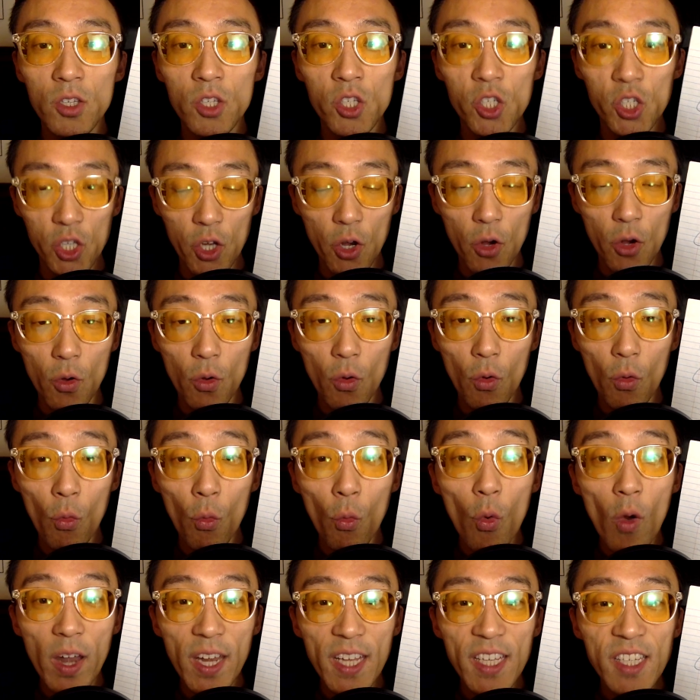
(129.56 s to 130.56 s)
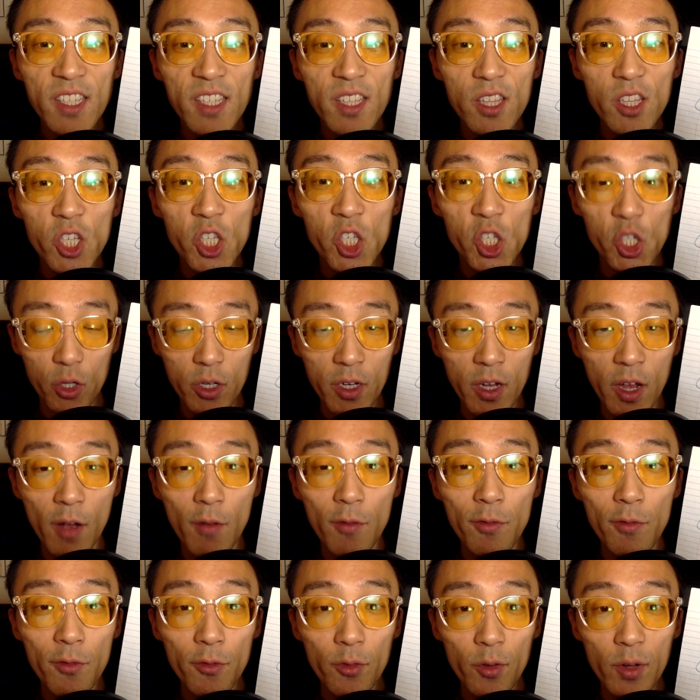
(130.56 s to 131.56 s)
So what is the
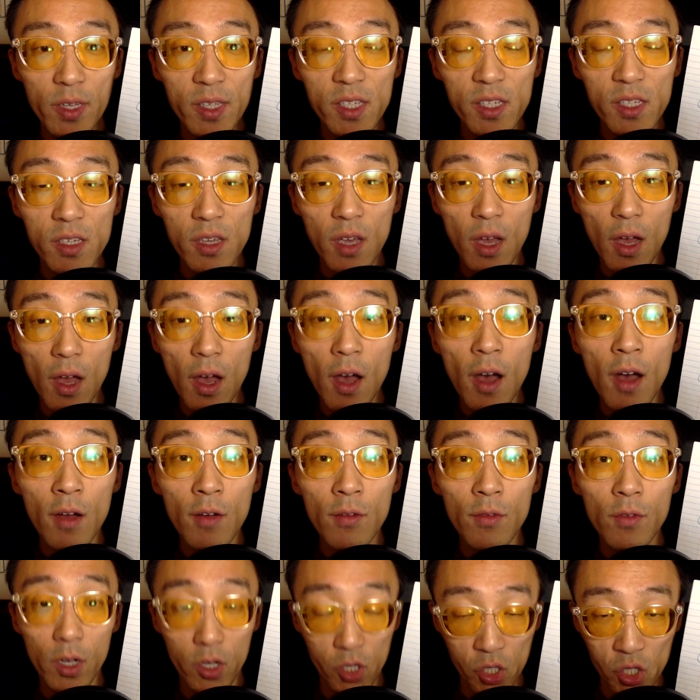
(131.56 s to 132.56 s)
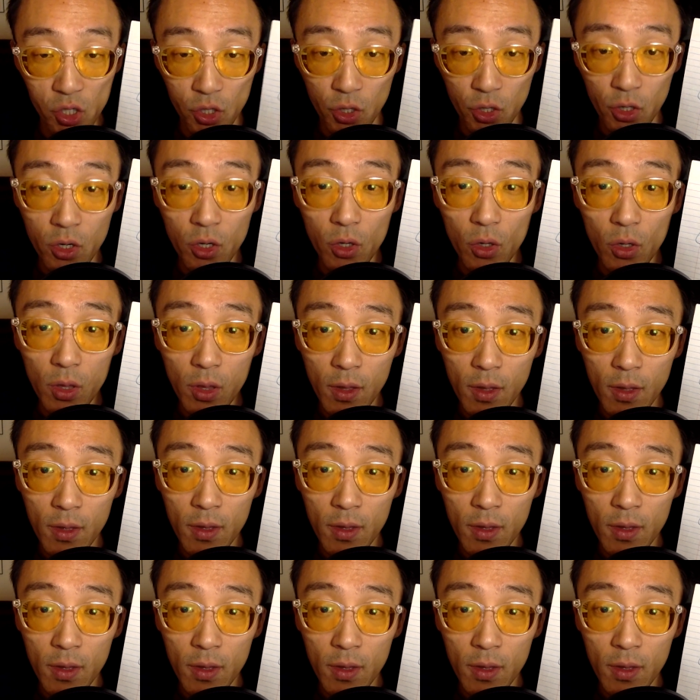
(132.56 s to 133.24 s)
circumference of a circle?